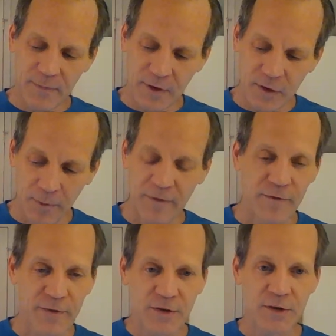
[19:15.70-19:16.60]
some of the
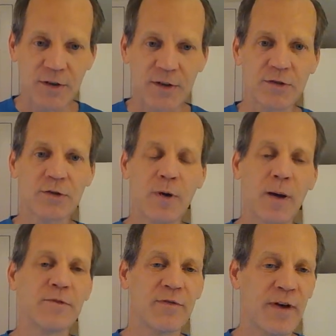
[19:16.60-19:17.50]
physicists who
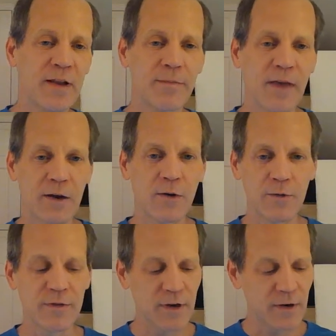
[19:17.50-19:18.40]
helped develop that whole
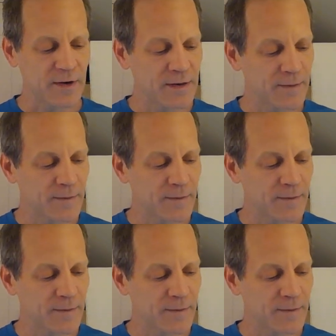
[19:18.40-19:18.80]
theory